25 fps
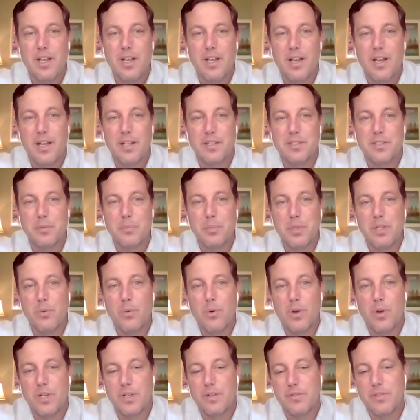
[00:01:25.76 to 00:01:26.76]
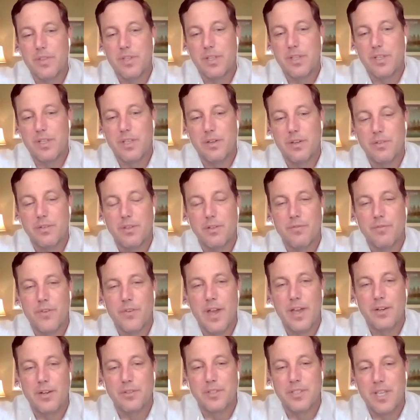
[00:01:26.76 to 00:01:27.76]
uh, to be one of the, uh, the
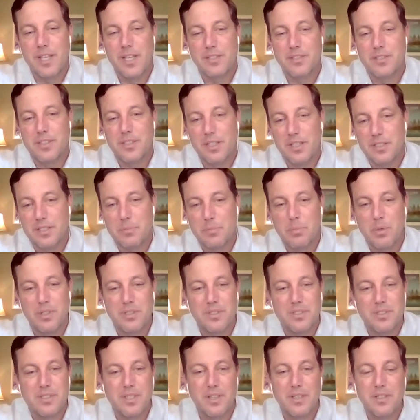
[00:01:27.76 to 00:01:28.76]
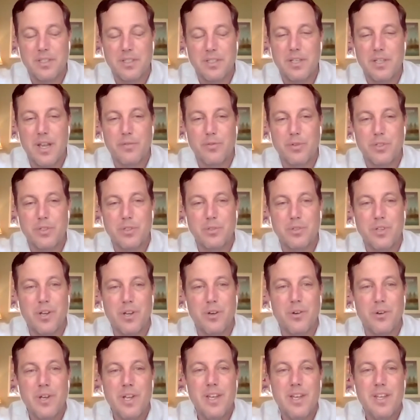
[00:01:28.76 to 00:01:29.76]
final ten cities, but uh, you never do
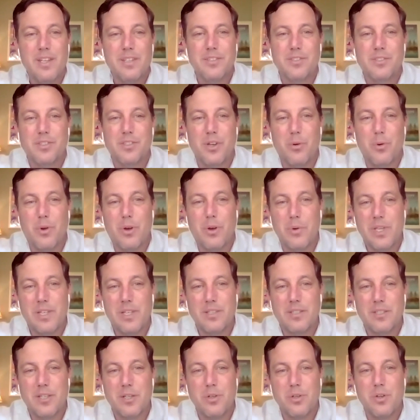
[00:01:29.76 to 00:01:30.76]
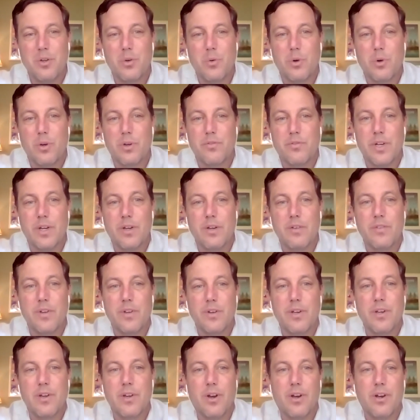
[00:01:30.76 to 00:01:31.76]
know. So uh, we continue to work very,
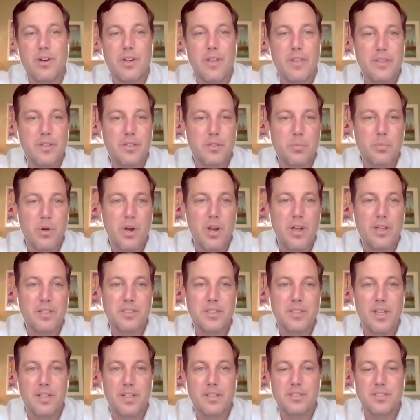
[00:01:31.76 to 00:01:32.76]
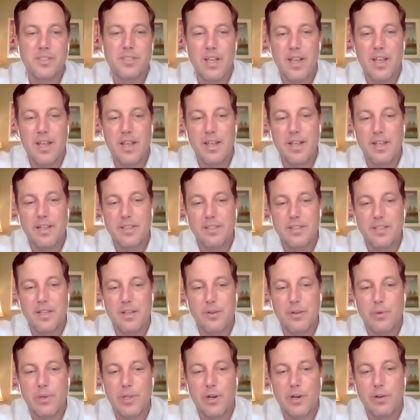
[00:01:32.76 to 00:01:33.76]
very hard on this process, and
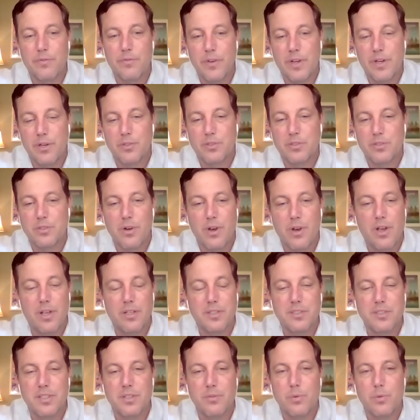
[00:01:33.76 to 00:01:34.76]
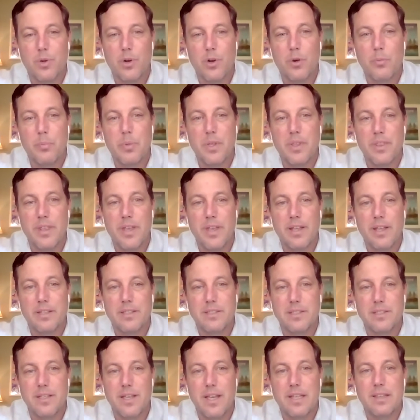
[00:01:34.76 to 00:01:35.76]
uh, we got our fingers crossed, and we're hoping that
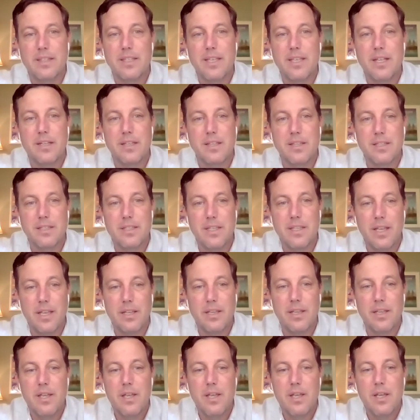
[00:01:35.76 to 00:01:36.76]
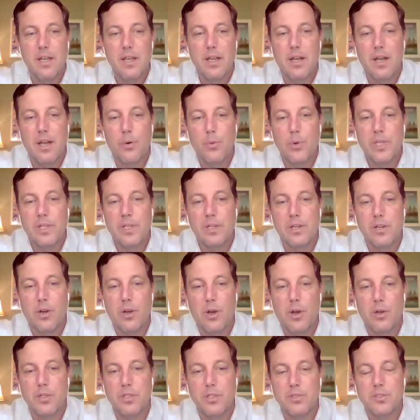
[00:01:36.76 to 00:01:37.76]
uh, at the end of the day, uh, we can
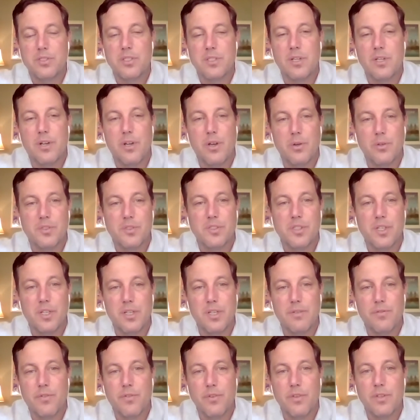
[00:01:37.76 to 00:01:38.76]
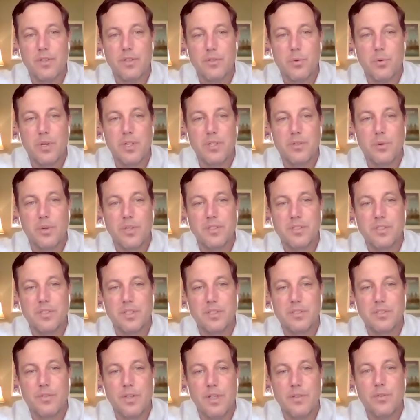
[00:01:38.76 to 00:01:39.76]
call Houston a host city for the twenty
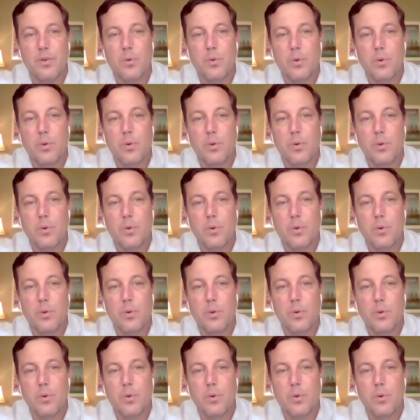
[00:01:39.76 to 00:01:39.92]
twenty-six FIFA